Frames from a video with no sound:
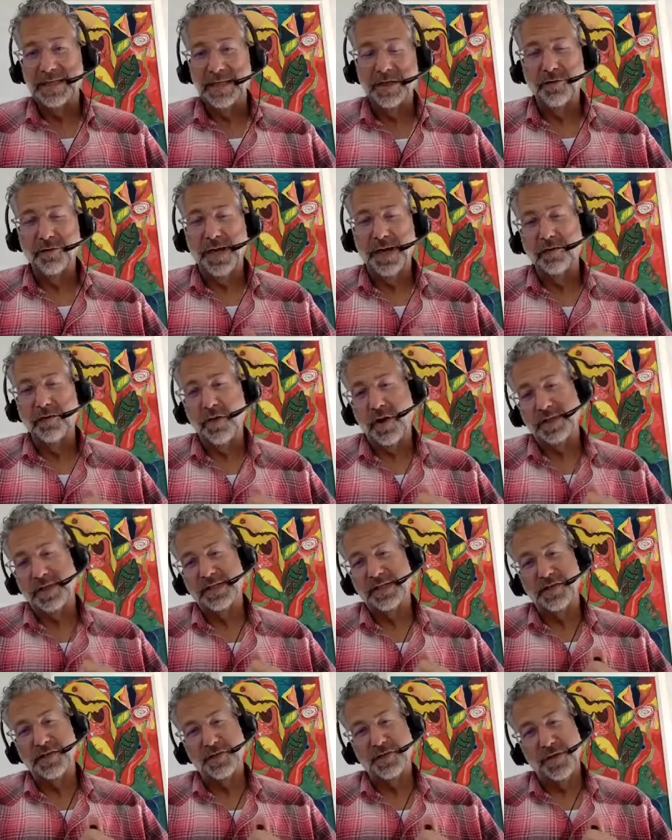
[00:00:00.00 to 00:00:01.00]
a great cross
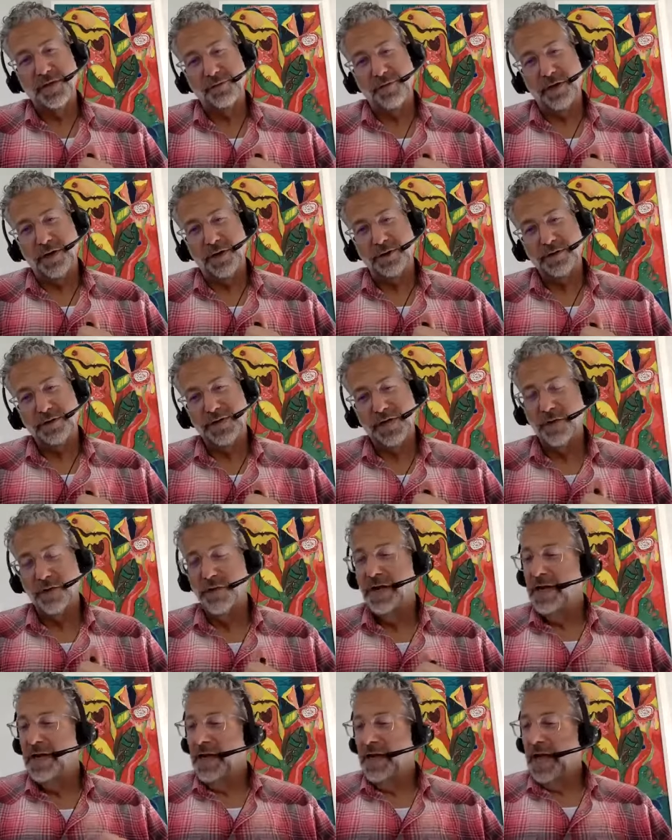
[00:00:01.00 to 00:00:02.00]
country runner. So
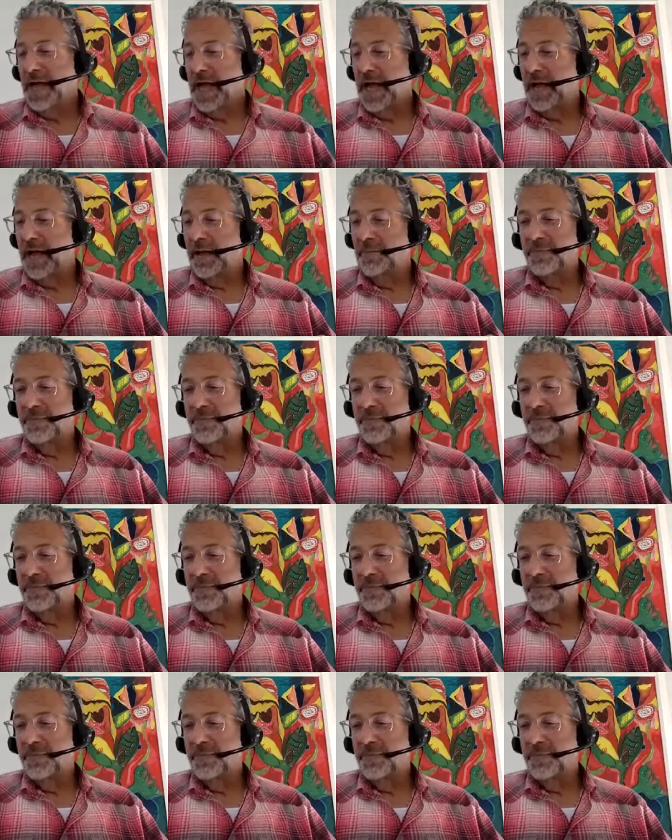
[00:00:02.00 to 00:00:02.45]
oh, um, oh,